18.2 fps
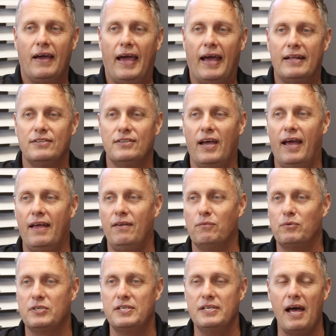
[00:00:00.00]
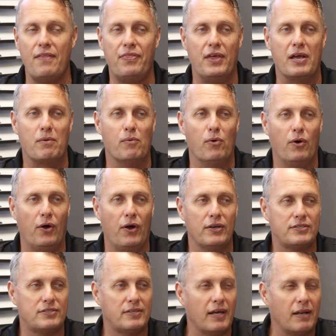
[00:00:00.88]
And and it was nothing
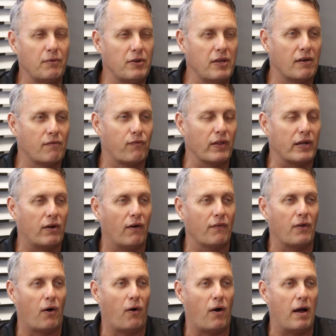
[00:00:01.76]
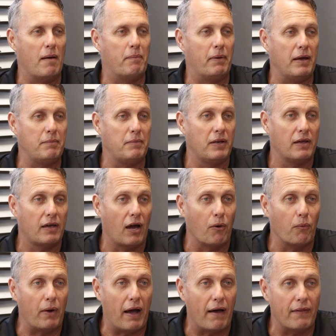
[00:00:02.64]
worse than when you'd flick on the high beam and you
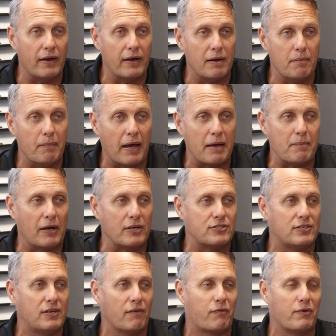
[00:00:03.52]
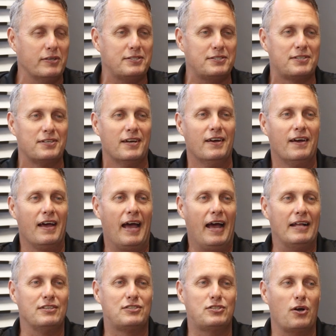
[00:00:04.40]
go, "Wow, that didn't make much difference."
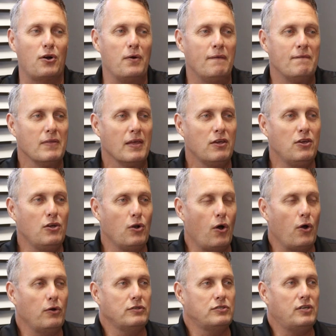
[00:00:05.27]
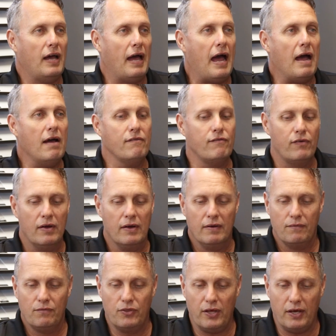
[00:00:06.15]
And so, you know, to have
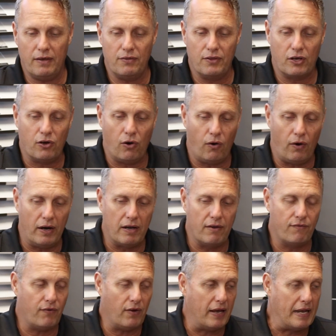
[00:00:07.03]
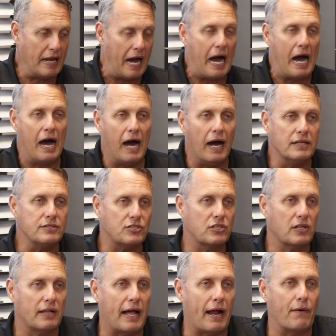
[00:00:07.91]
the the kind of
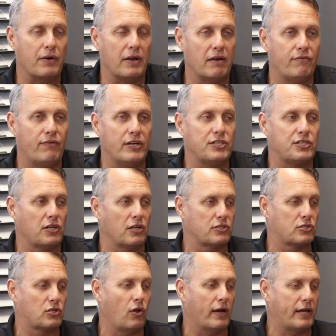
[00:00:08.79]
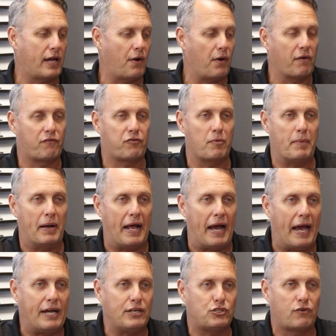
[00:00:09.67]
enhanced clarity and vision, it's like going from an
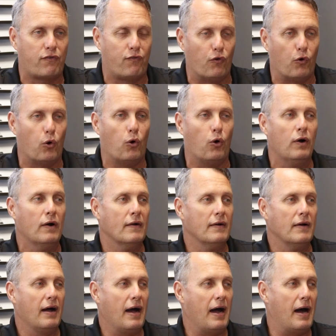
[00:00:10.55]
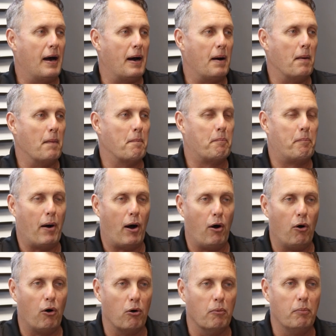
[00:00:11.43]
H4 uh,
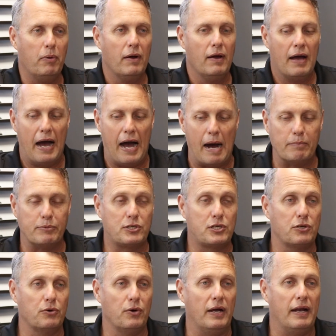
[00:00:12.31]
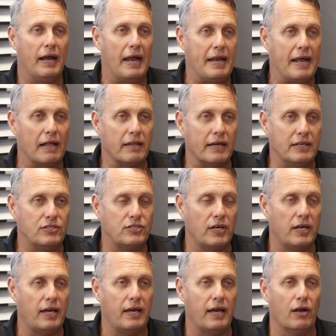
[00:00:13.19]
bulb up to an LED
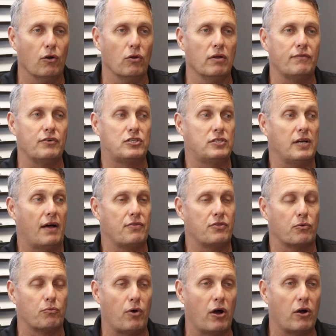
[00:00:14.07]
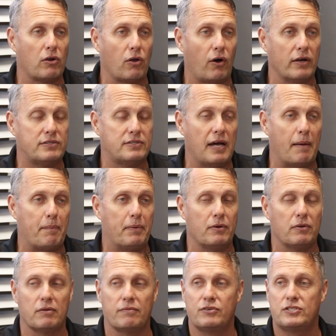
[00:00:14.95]
and all of a sudden the road lights up
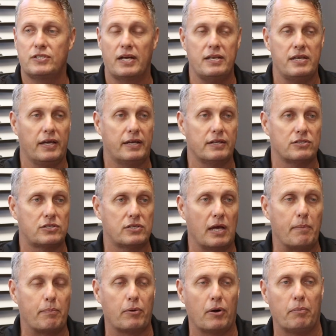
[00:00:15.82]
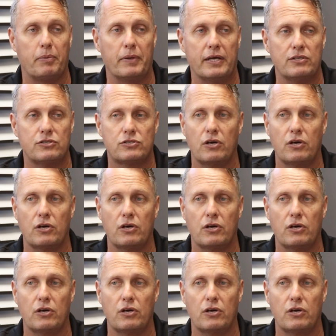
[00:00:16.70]
and all of a sudden you can see properly. And